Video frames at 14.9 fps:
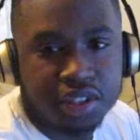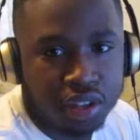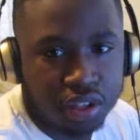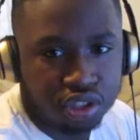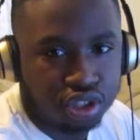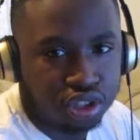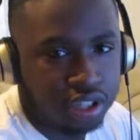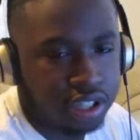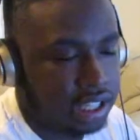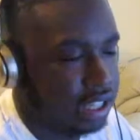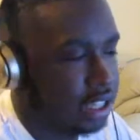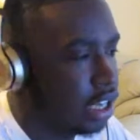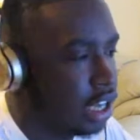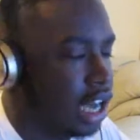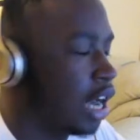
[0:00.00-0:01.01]
on a tree.
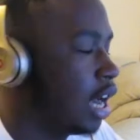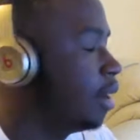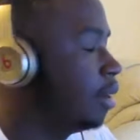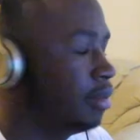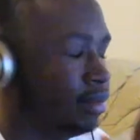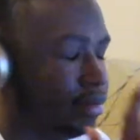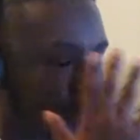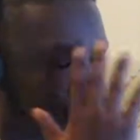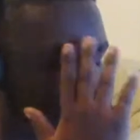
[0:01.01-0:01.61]
I'm,